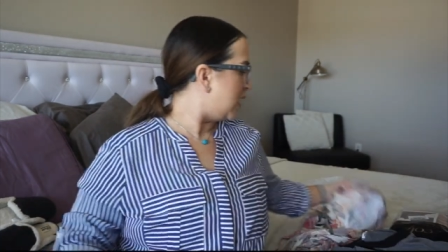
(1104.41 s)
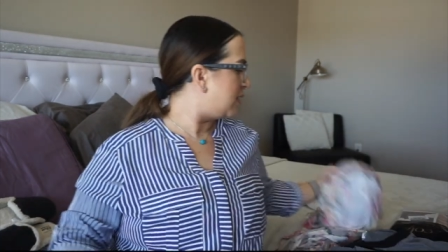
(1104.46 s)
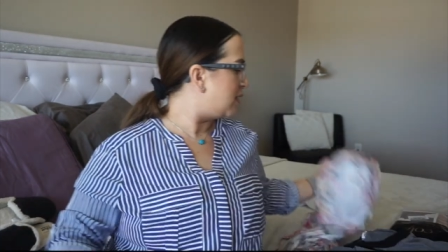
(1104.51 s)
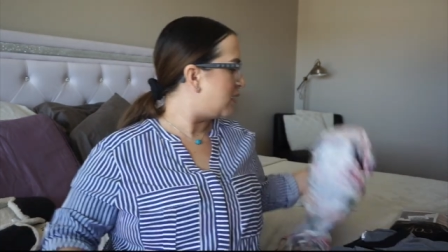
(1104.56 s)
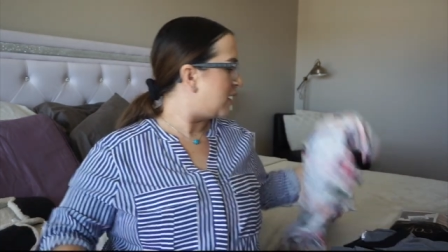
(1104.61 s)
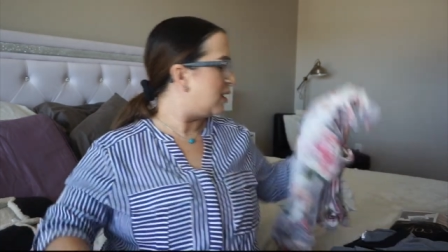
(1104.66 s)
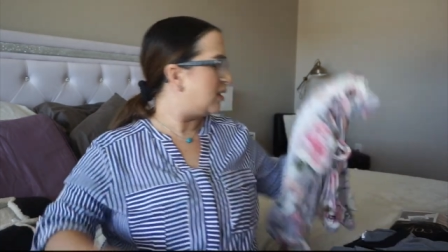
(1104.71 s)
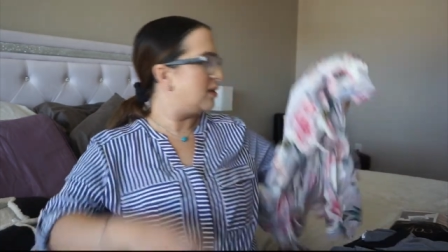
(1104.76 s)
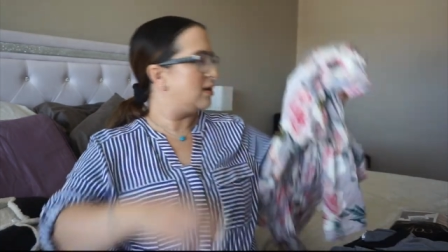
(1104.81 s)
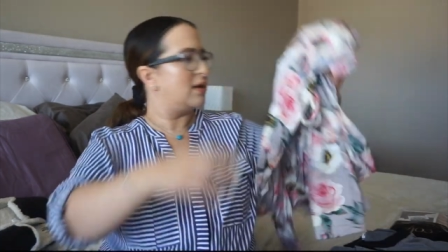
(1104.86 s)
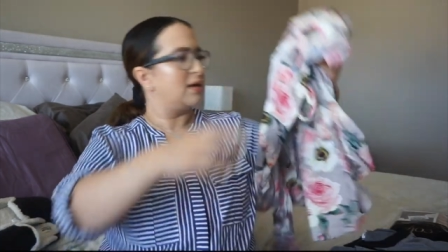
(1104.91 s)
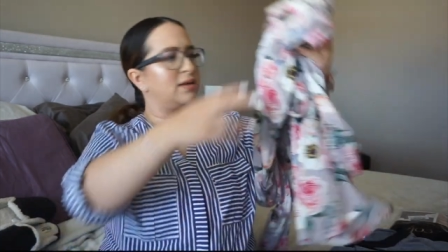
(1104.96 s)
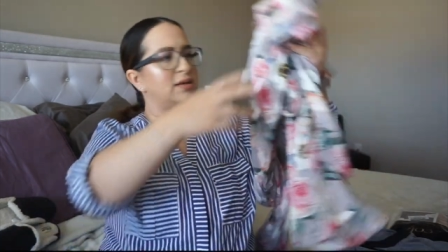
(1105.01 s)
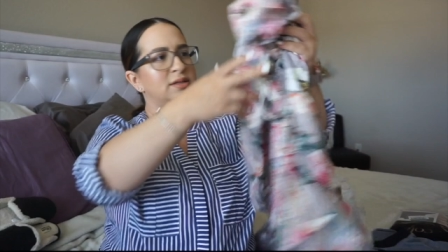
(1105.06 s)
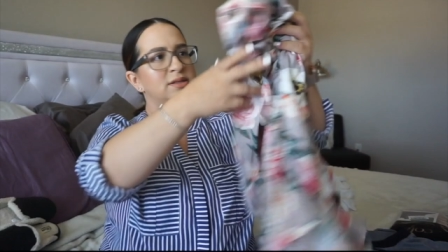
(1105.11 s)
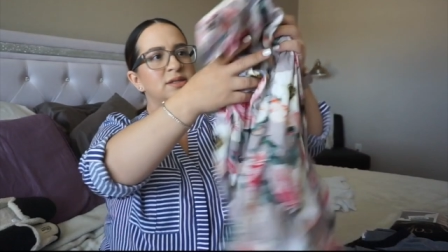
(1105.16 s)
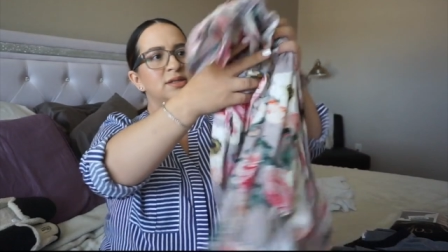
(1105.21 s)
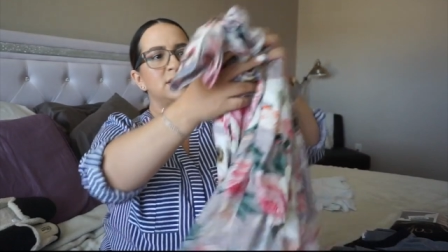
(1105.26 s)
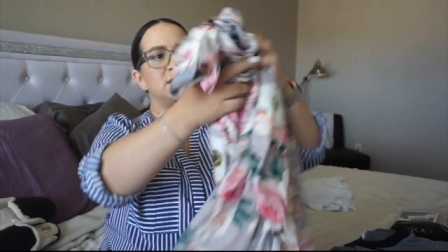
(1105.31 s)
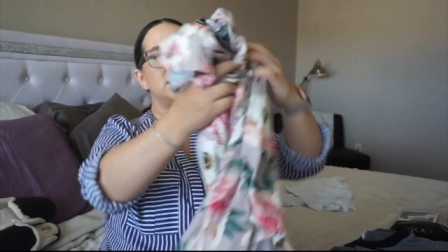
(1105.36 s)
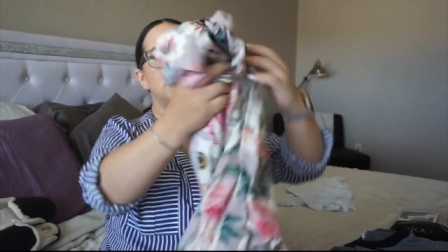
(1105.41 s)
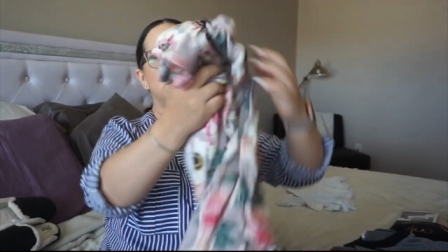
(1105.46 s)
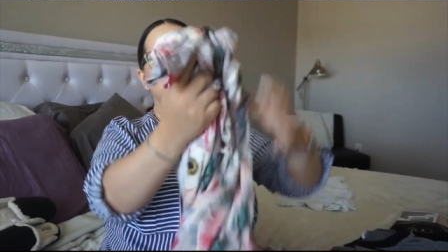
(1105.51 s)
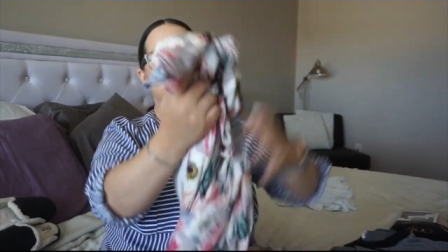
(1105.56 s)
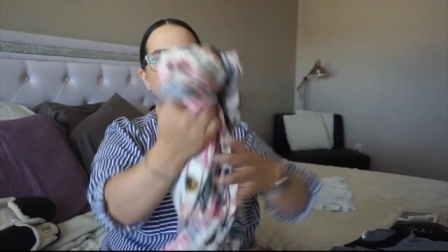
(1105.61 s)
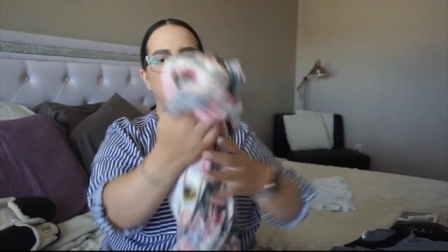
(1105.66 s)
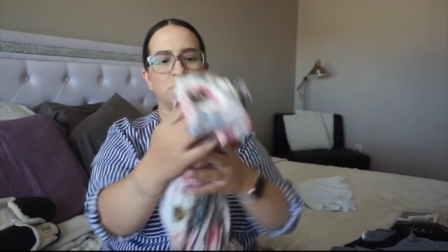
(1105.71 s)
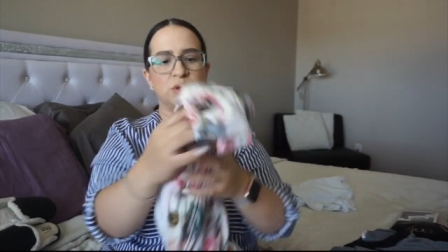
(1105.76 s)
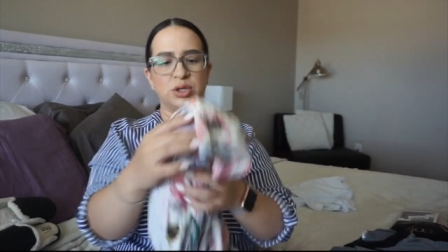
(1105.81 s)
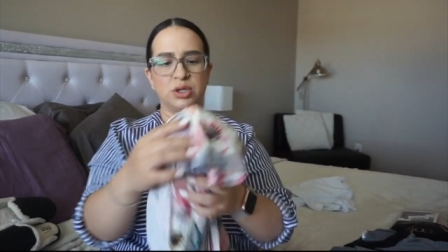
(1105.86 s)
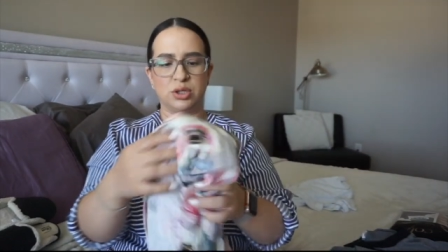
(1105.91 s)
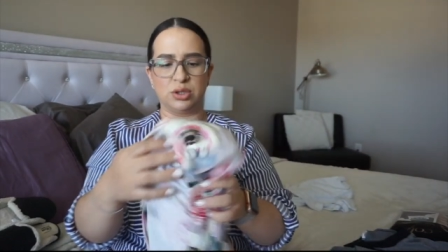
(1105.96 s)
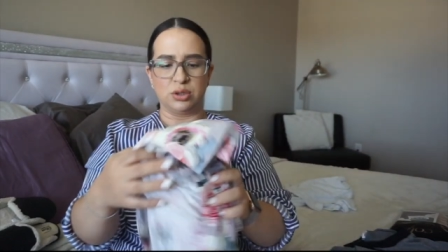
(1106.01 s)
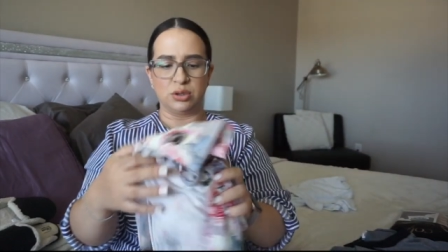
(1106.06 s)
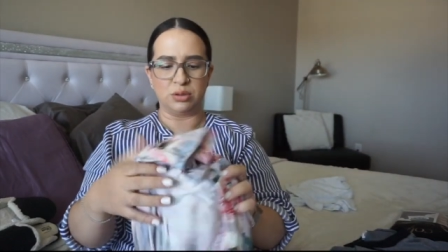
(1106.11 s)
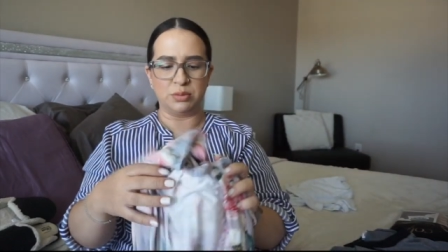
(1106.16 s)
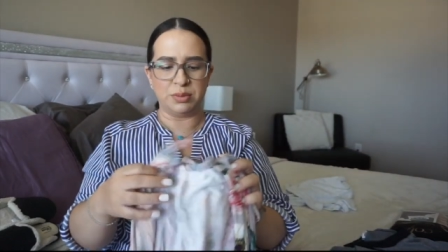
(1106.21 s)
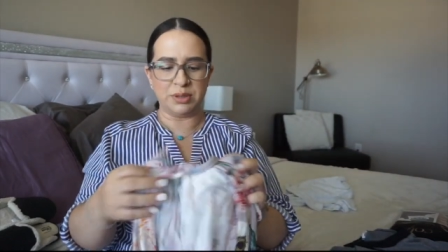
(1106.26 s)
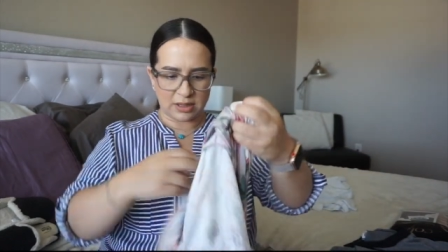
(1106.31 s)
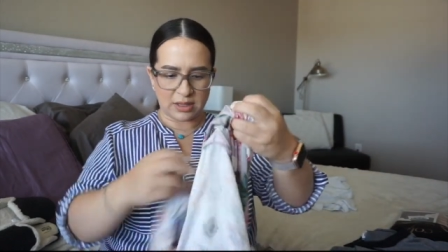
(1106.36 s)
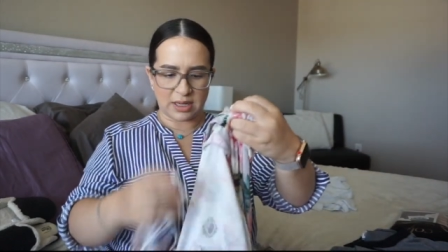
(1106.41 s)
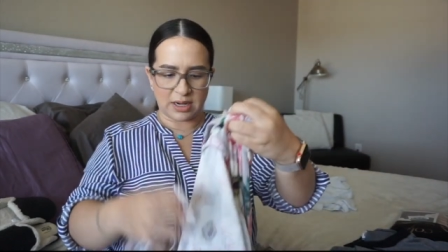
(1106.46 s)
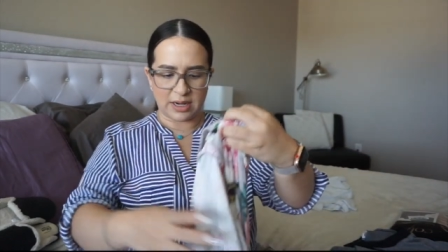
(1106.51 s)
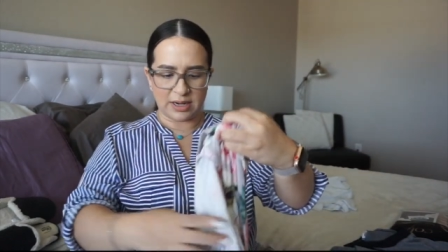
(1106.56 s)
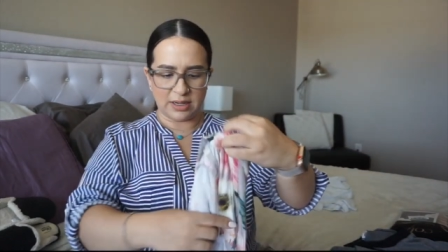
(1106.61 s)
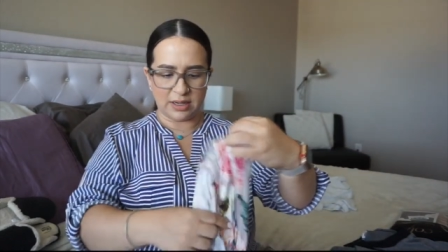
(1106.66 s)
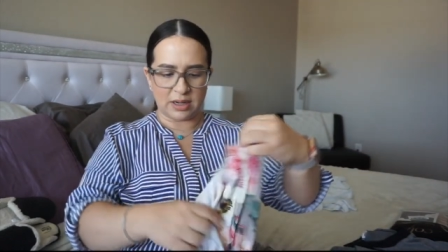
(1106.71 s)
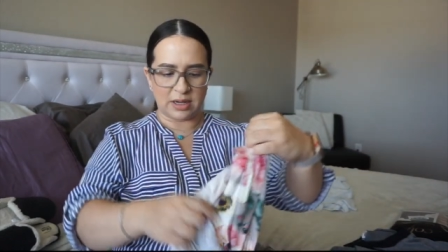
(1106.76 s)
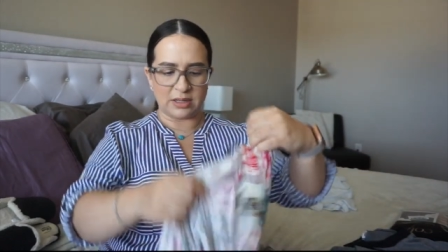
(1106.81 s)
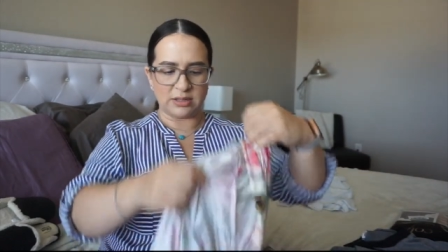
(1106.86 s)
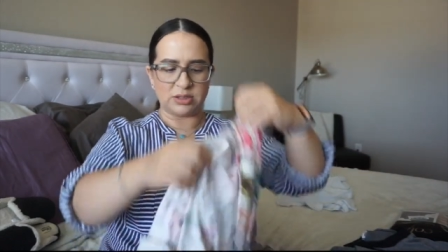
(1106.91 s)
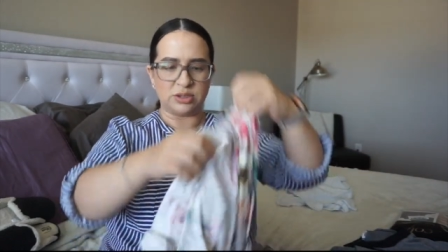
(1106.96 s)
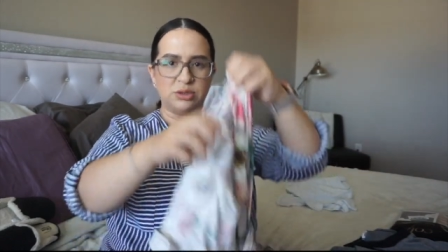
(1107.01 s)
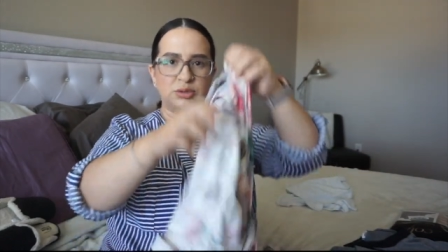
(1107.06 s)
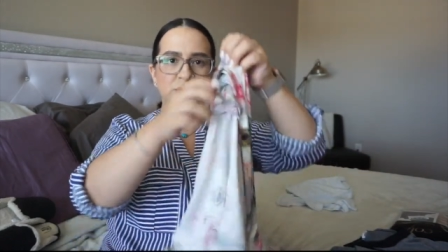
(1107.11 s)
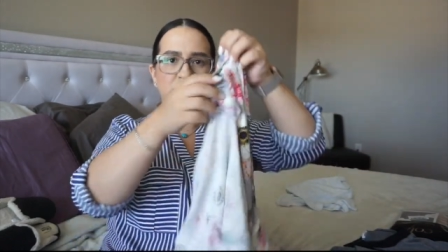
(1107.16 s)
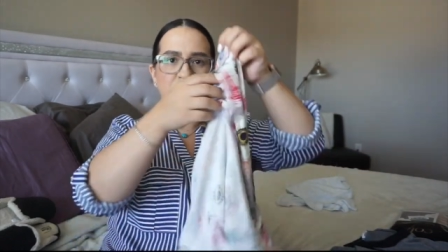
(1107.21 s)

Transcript: And then this is the robe that I got to